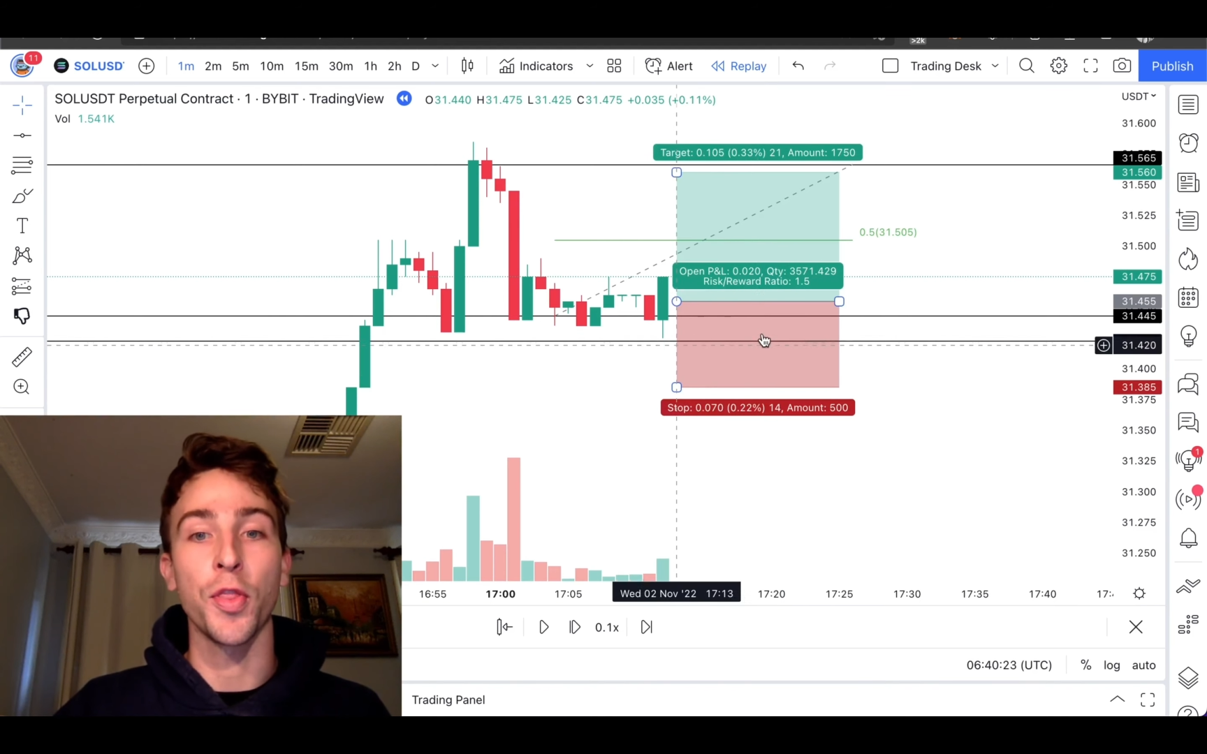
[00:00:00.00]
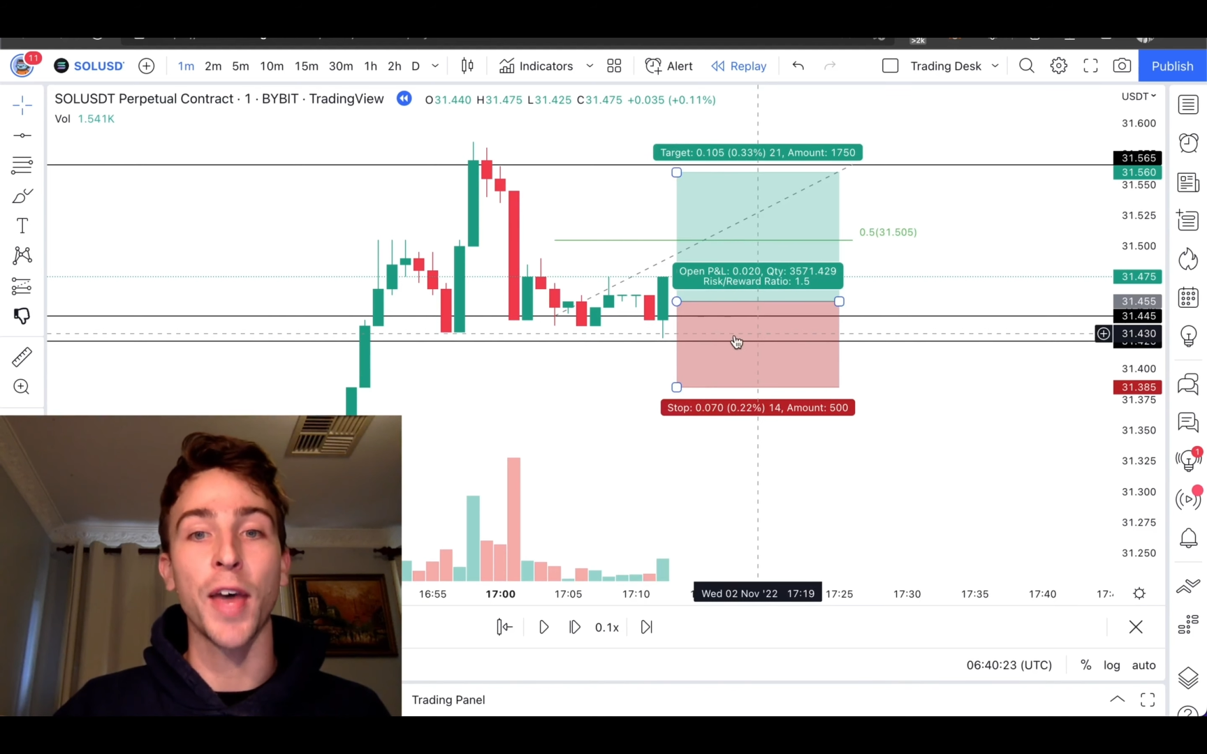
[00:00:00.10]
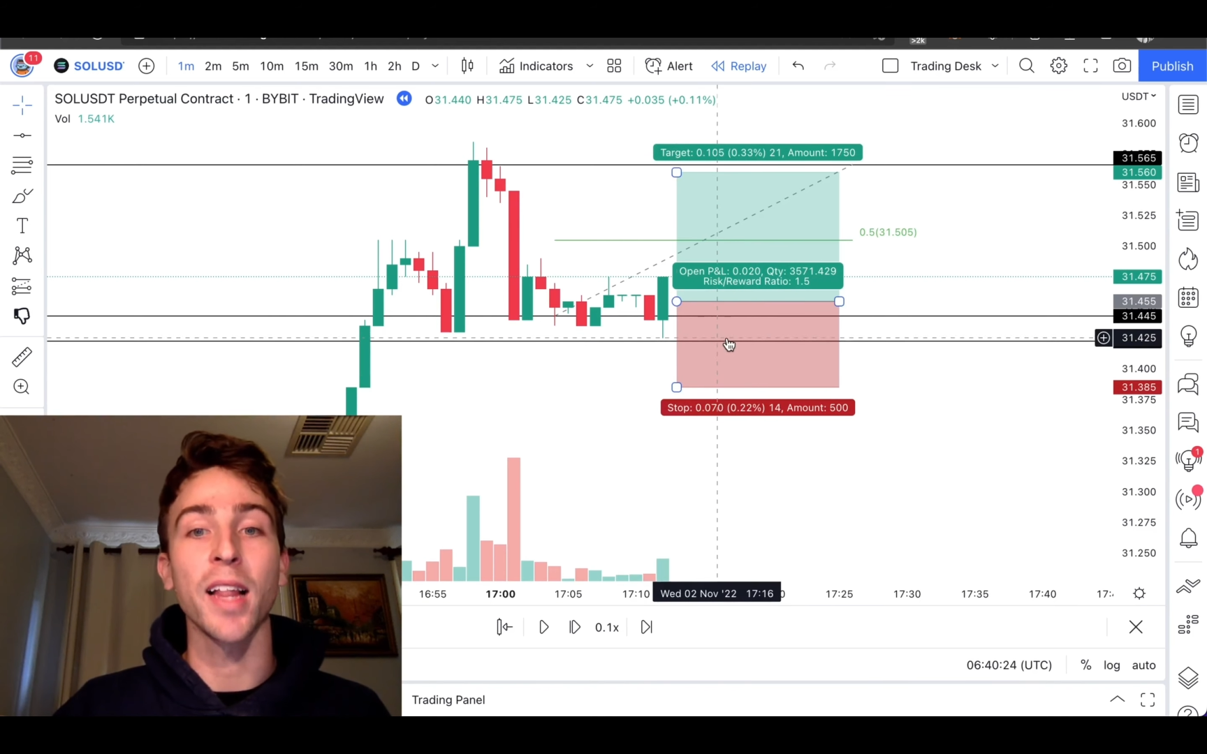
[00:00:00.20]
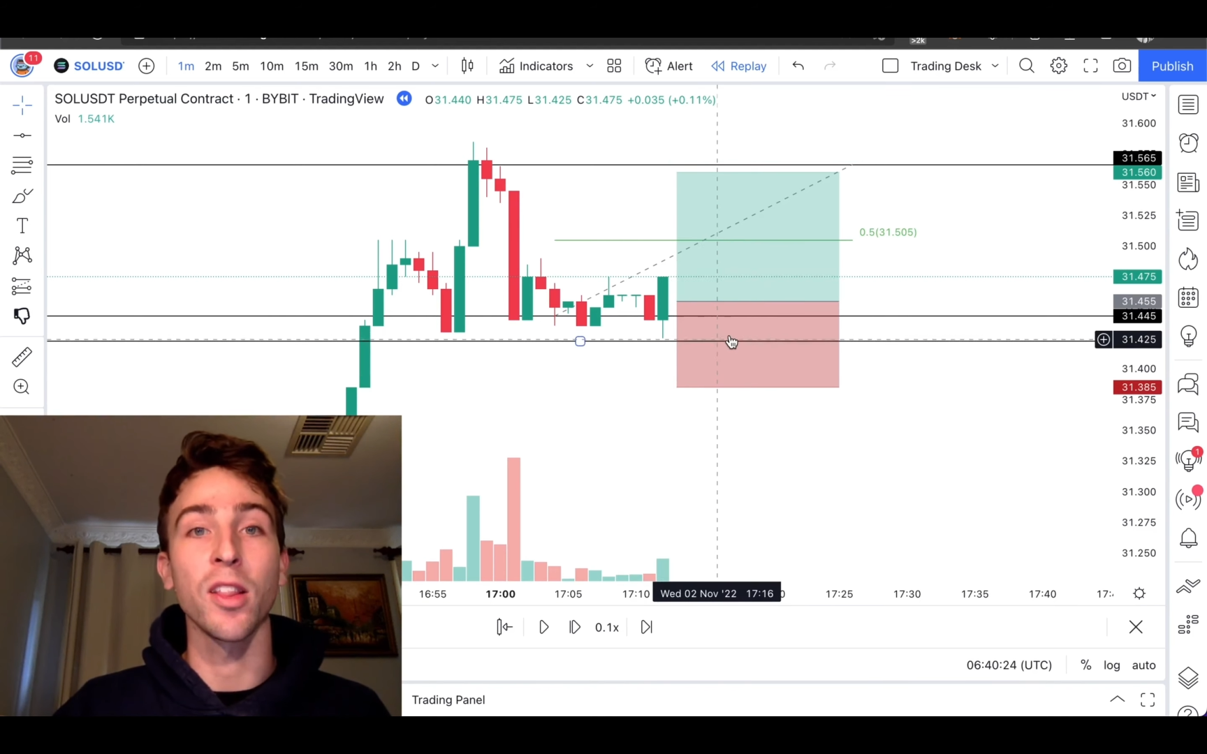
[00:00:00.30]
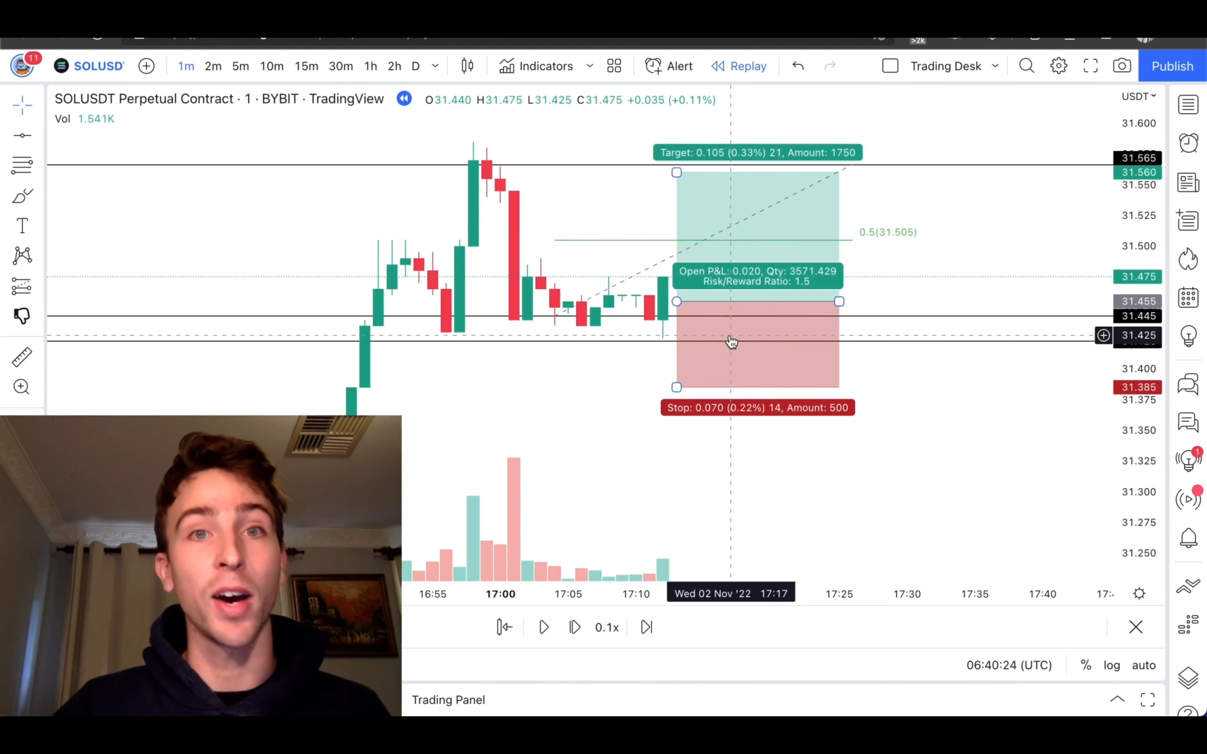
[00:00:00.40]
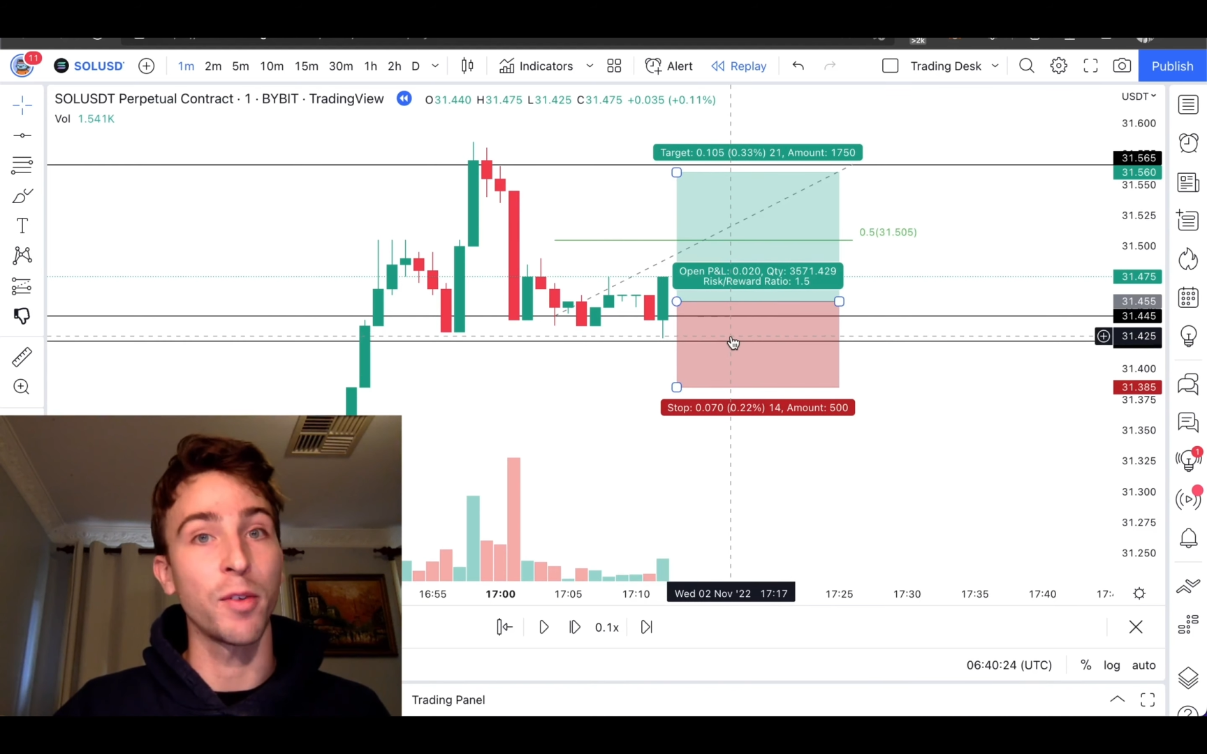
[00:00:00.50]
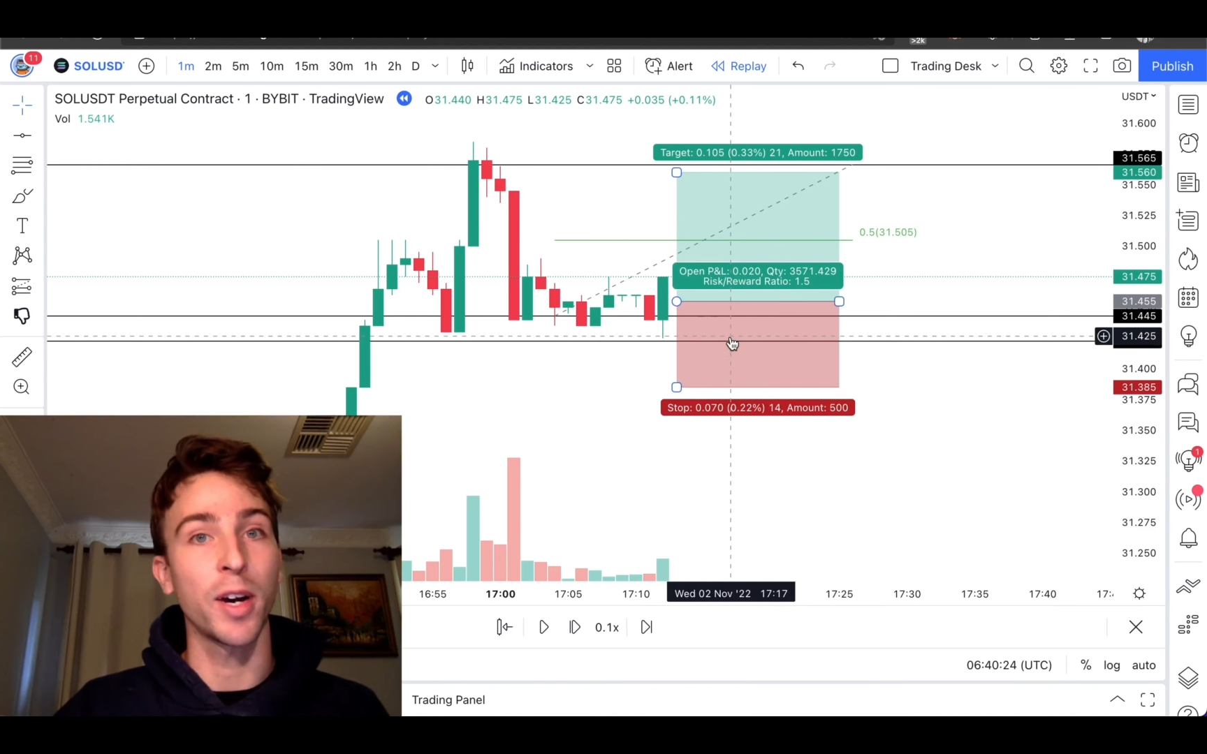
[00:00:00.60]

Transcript: that line